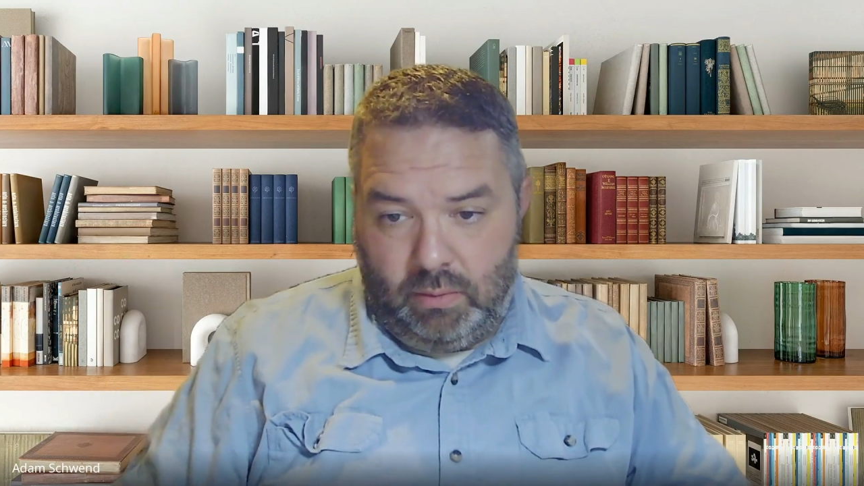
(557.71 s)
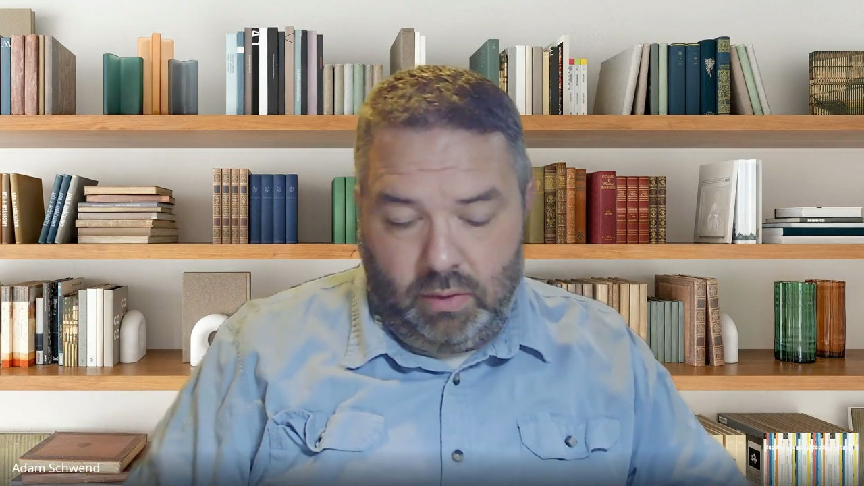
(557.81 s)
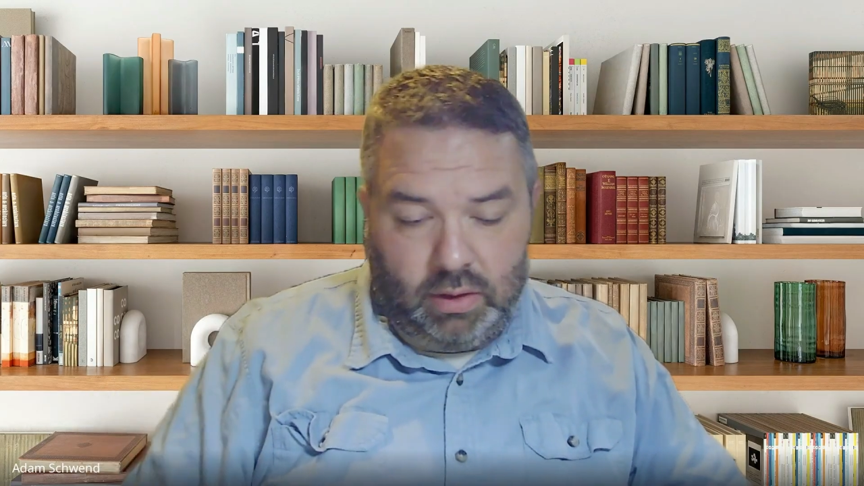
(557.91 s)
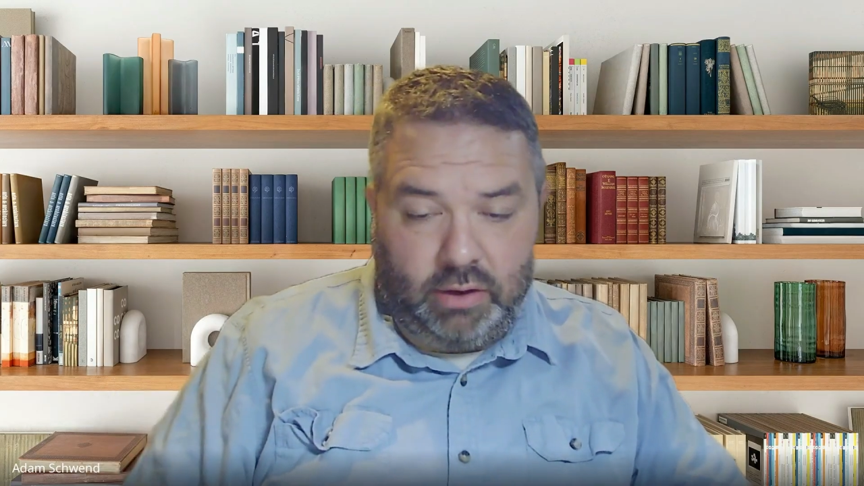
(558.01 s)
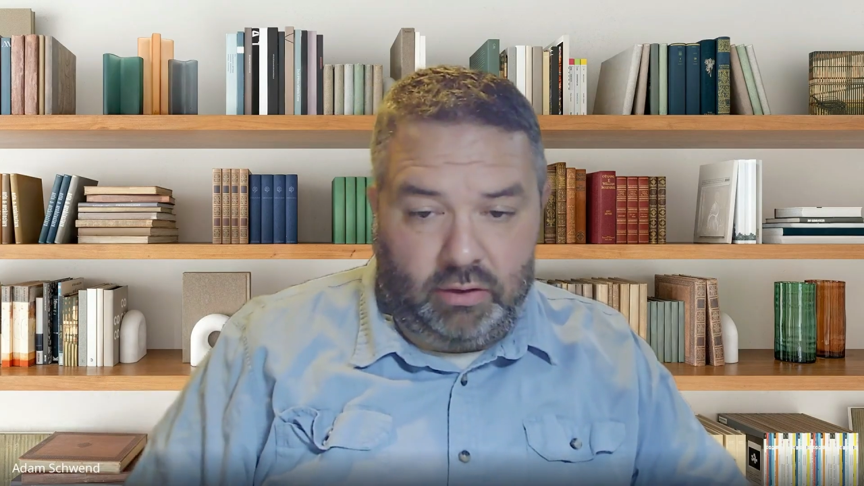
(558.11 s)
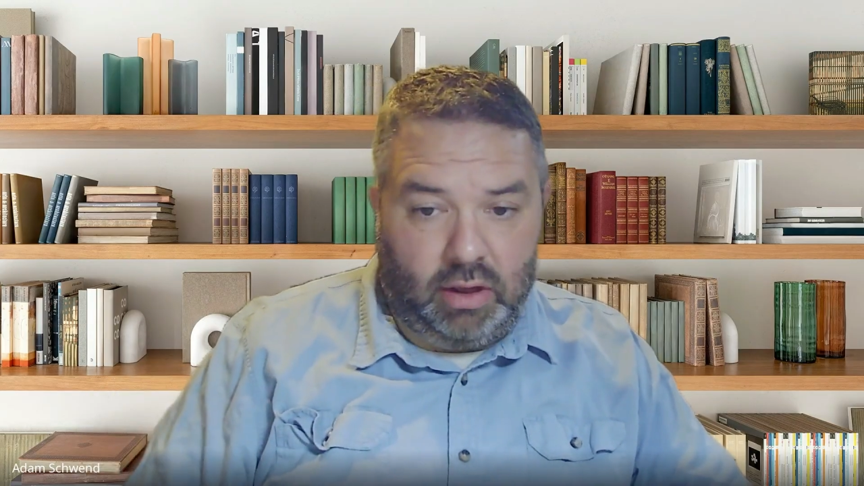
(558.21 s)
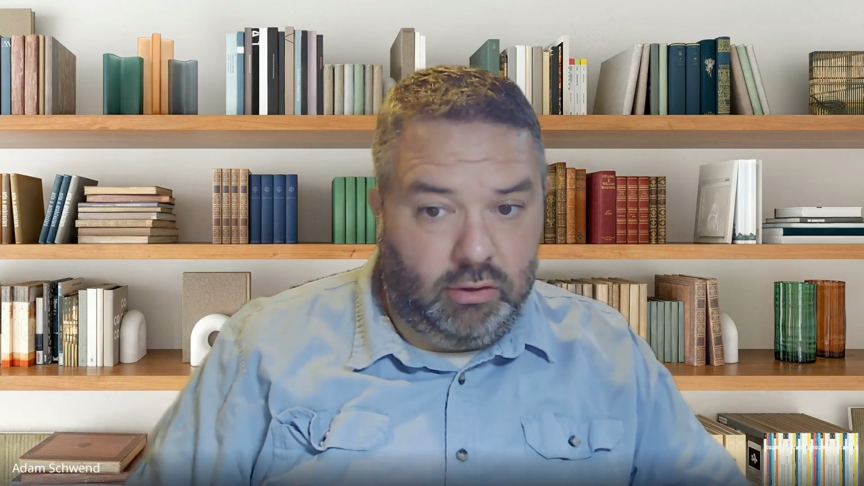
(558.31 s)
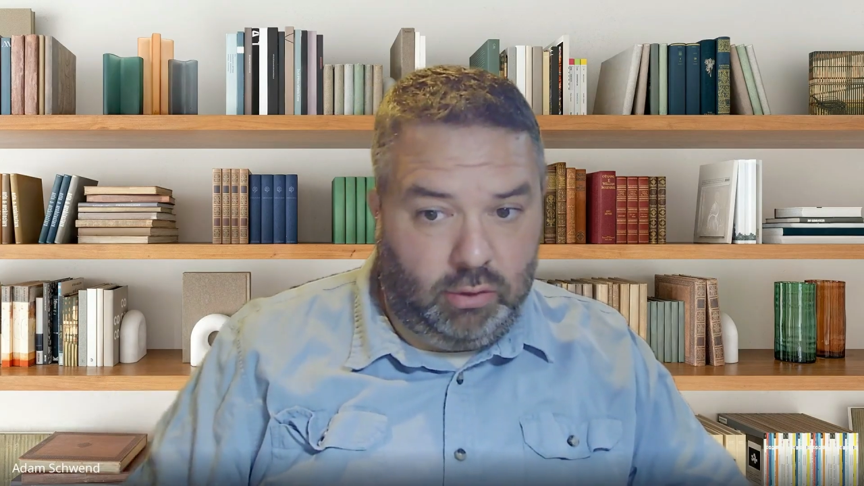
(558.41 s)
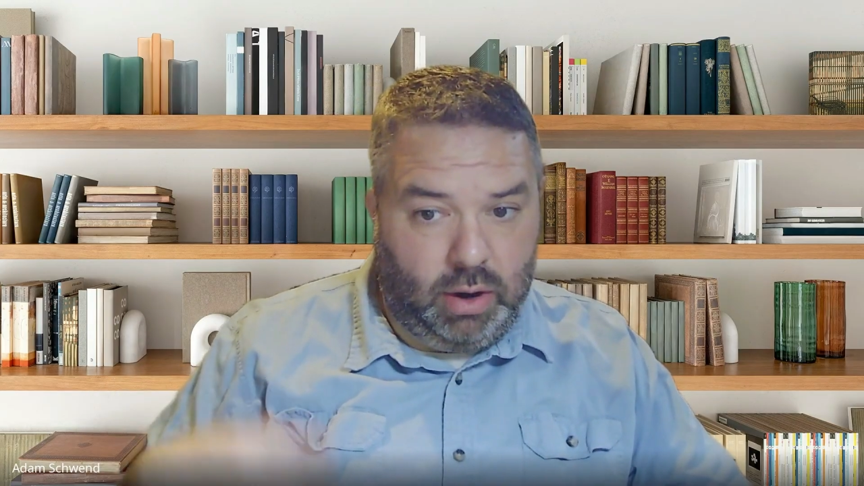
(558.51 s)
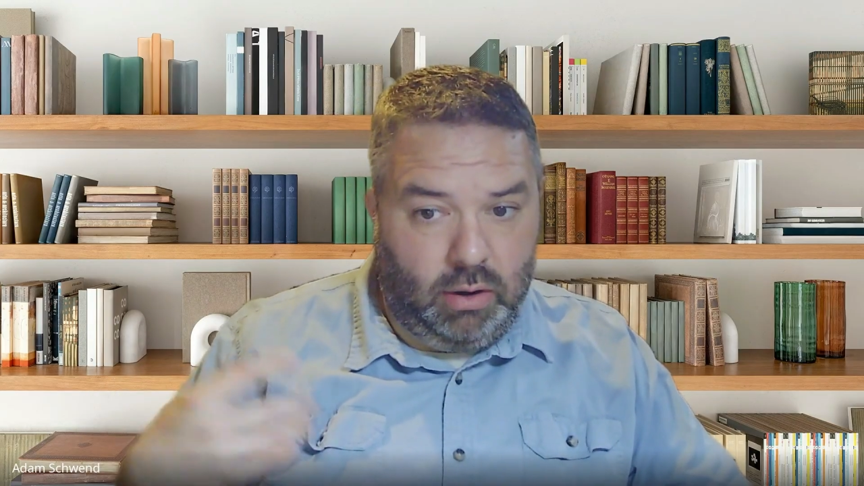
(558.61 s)

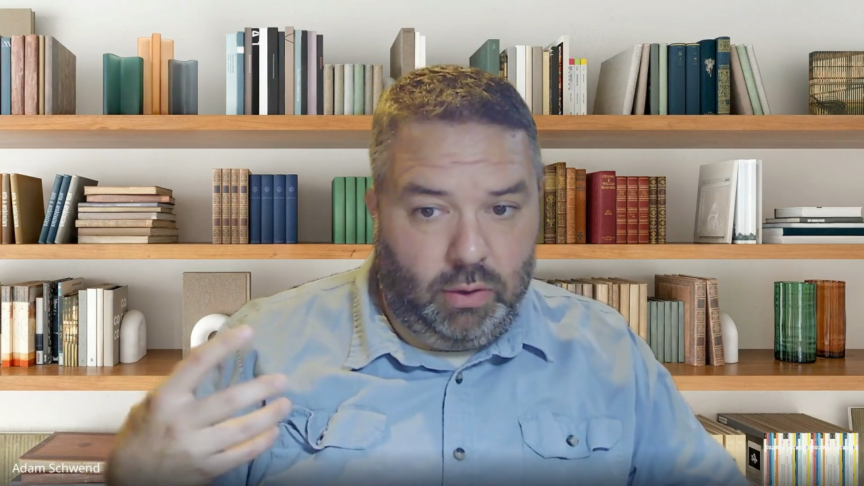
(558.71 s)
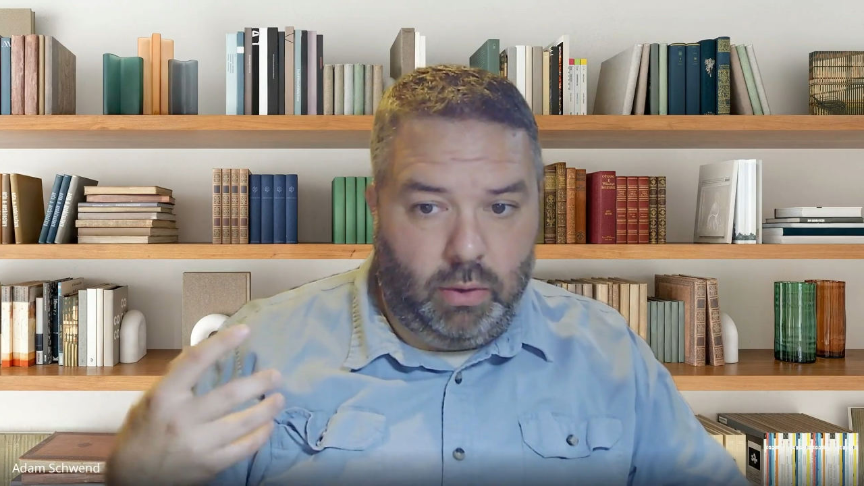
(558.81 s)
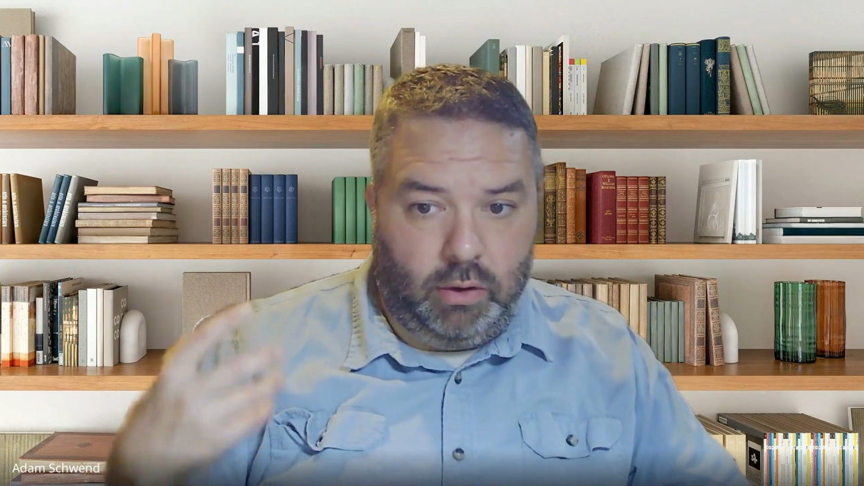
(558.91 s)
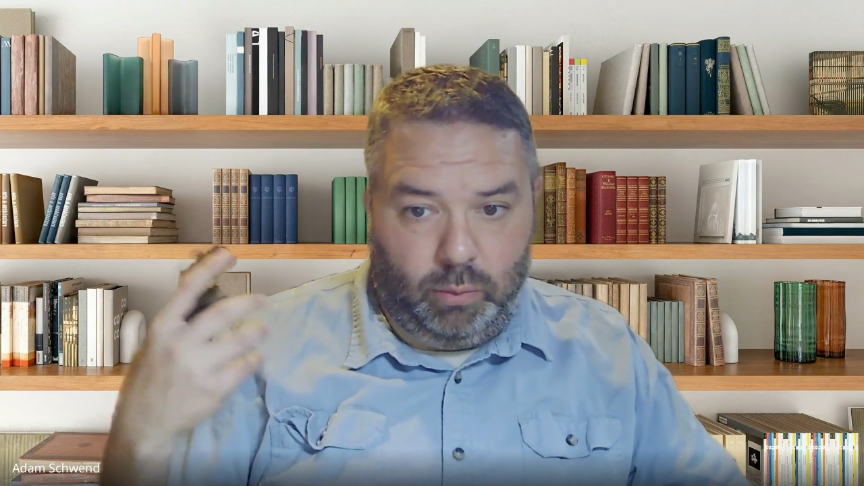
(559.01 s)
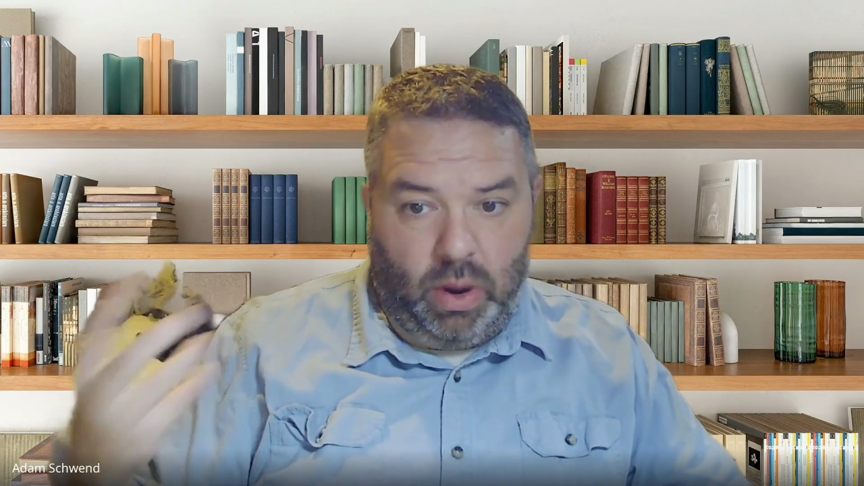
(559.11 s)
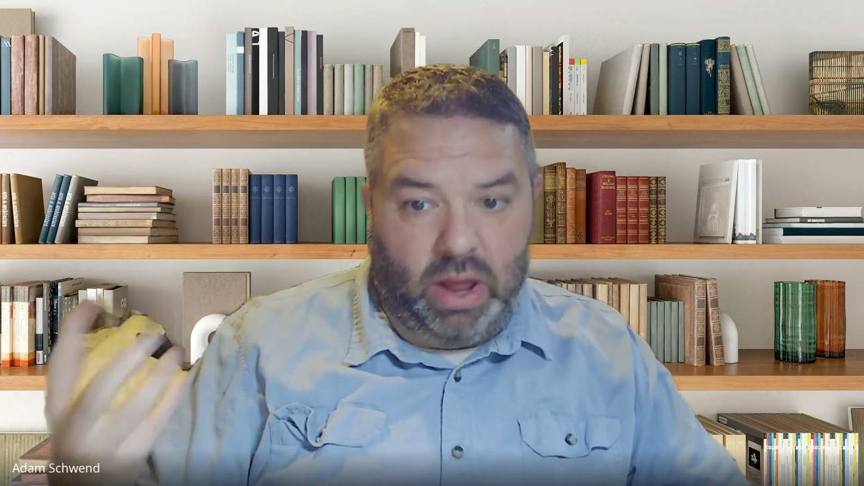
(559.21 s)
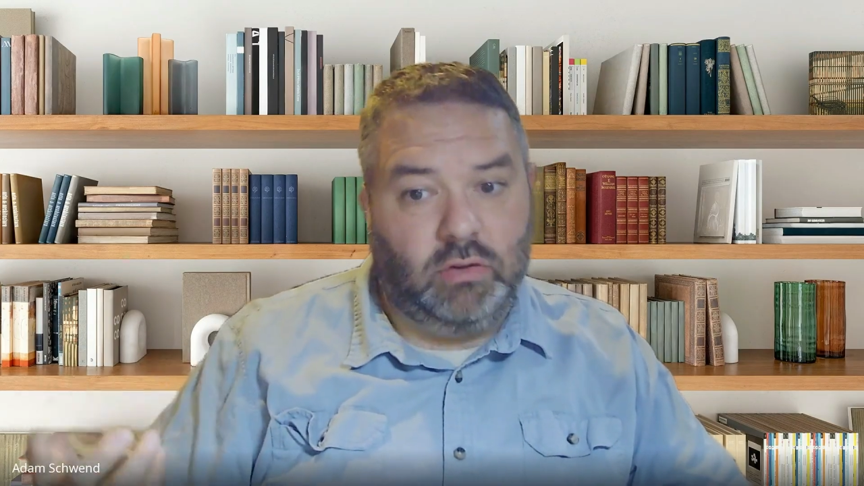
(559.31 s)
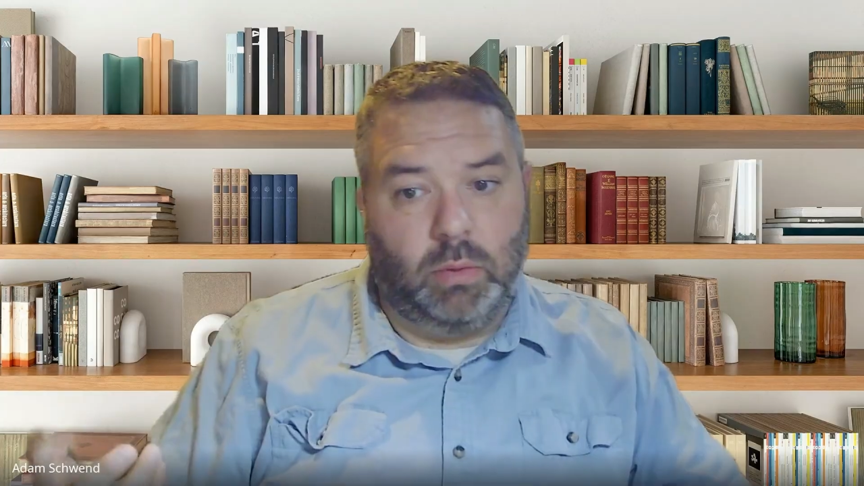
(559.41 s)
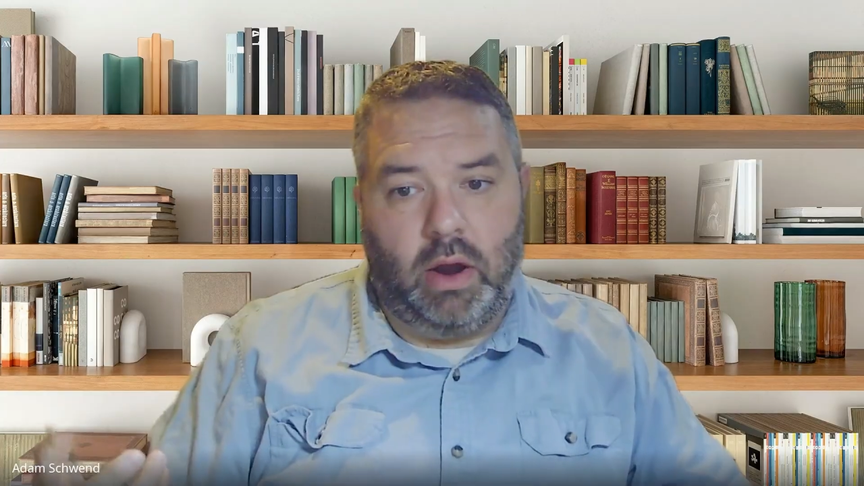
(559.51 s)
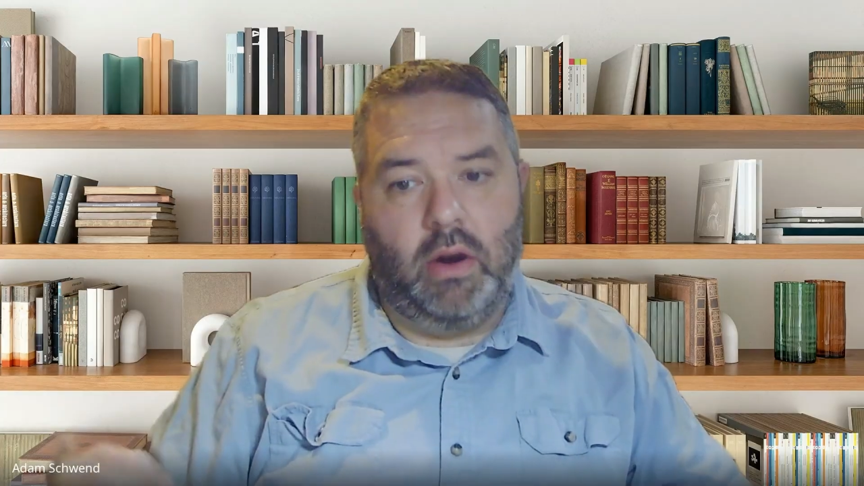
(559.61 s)
legislators who hear the word
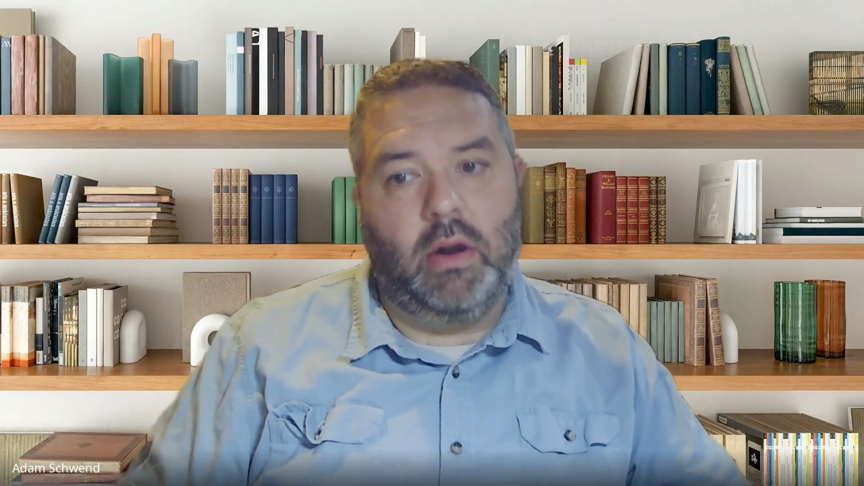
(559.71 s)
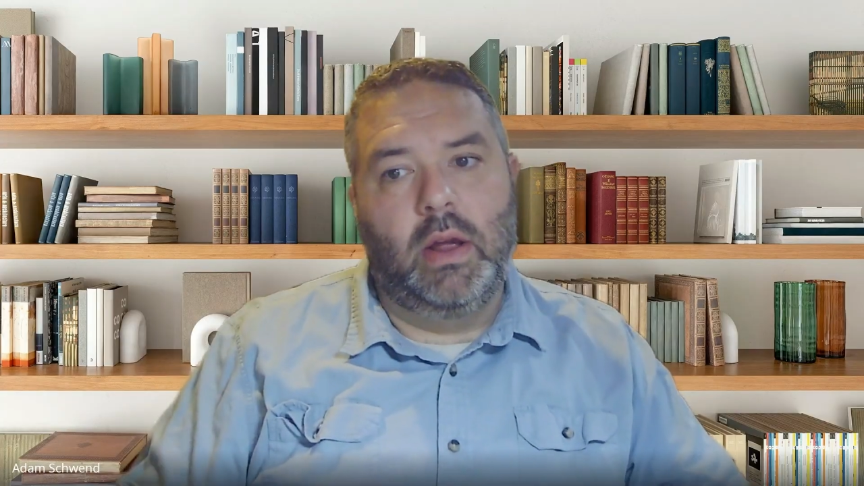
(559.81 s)
wastewater,